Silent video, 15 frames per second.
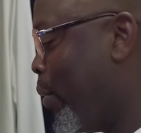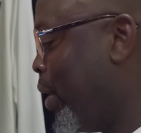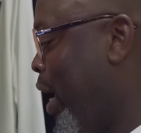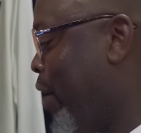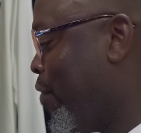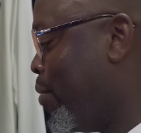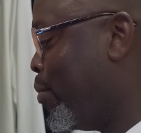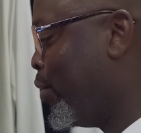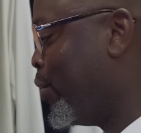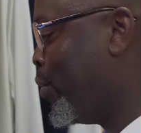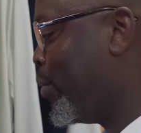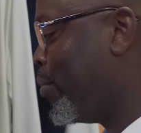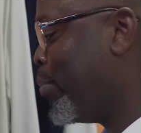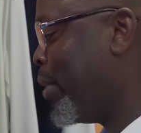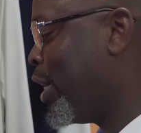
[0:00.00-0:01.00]
with navy
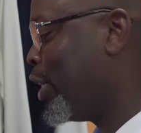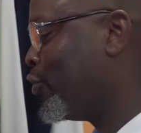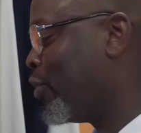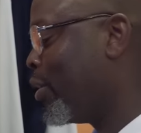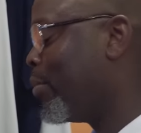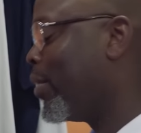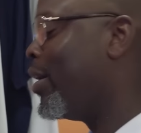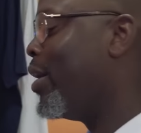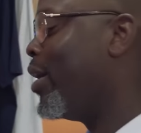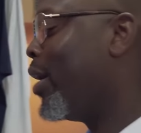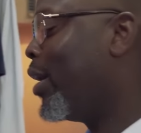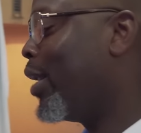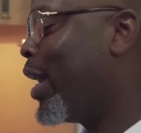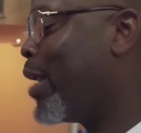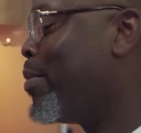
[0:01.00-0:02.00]
blue and pink trim.
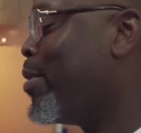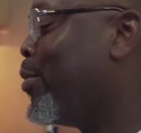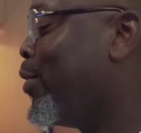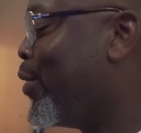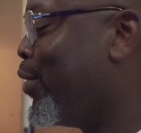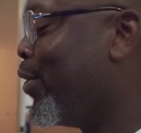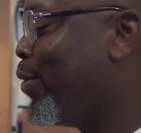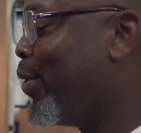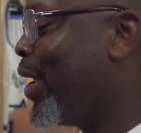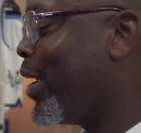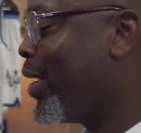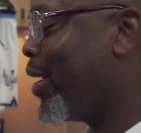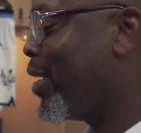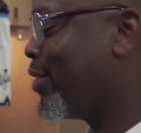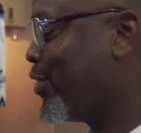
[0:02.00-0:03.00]
A lot of people don't know
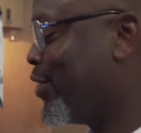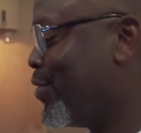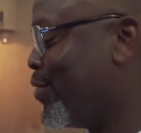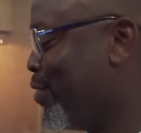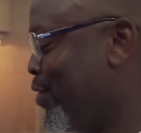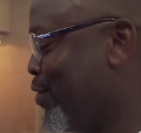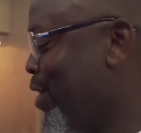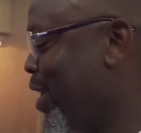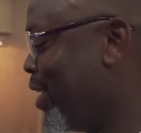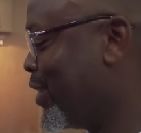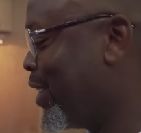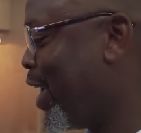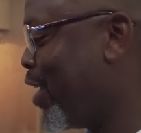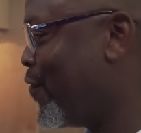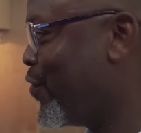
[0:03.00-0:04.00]
that yet, so you
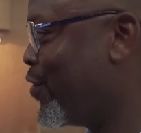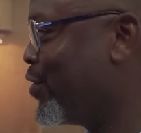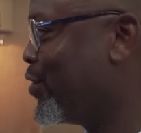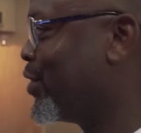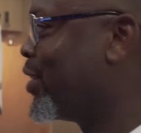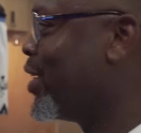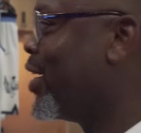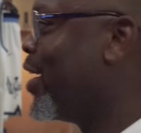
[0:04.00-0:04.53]
guys got it first.